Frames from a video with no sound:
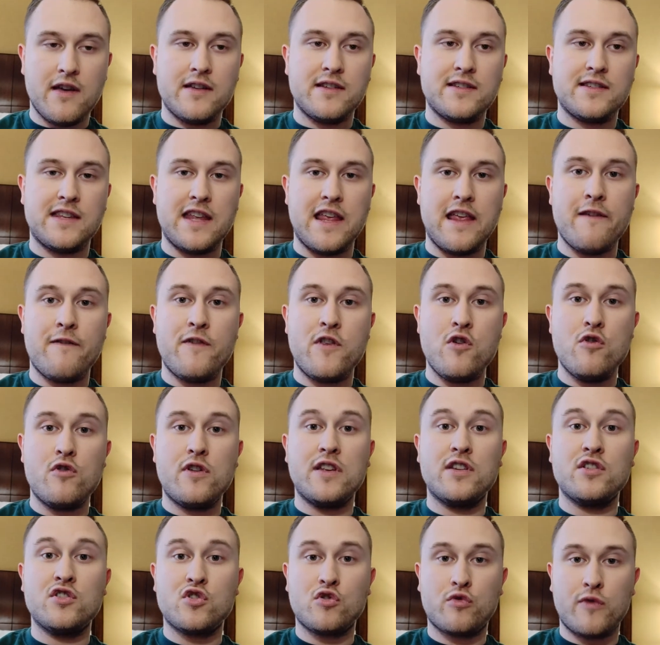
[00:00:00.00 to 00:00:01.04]
See if you
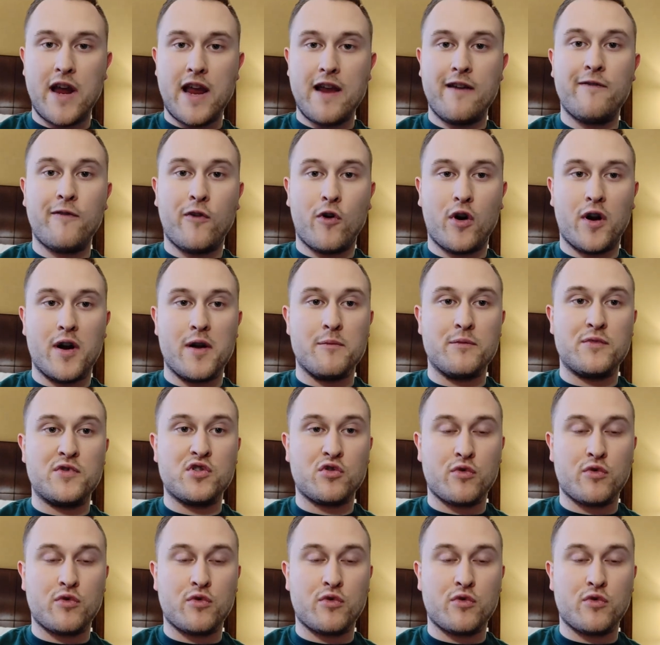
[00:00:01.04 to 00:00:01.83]
can trade for him.